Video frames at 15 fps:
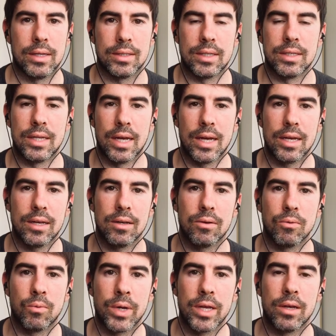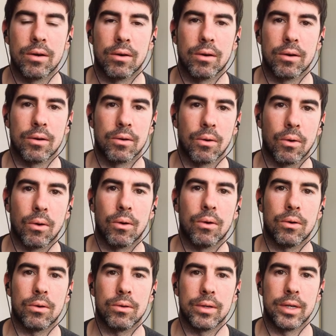Today, we are
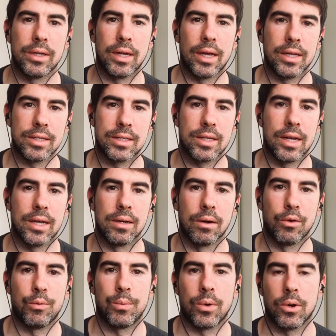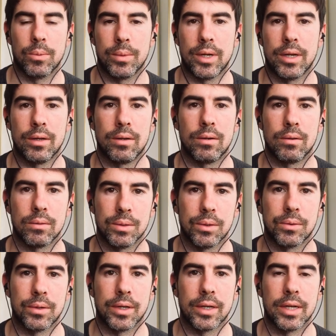all in a state of permanent
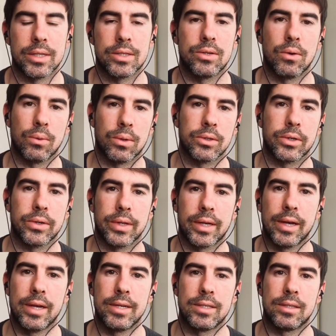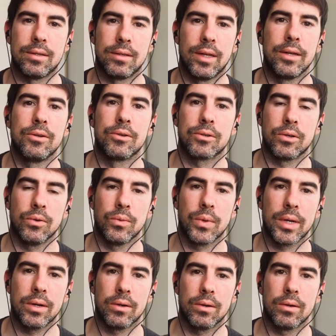learning. It's no longer the case that your
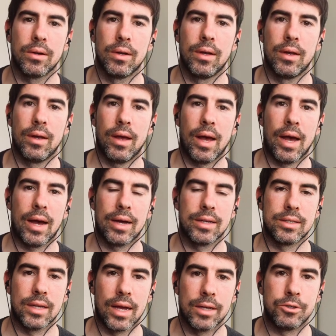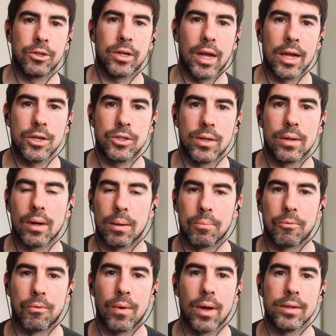career has education up
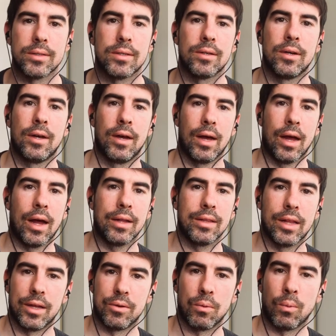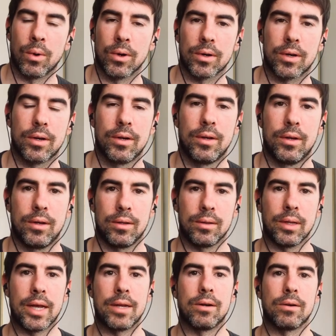front and then work
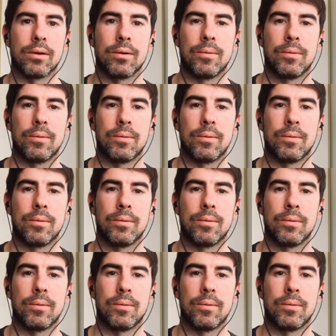later.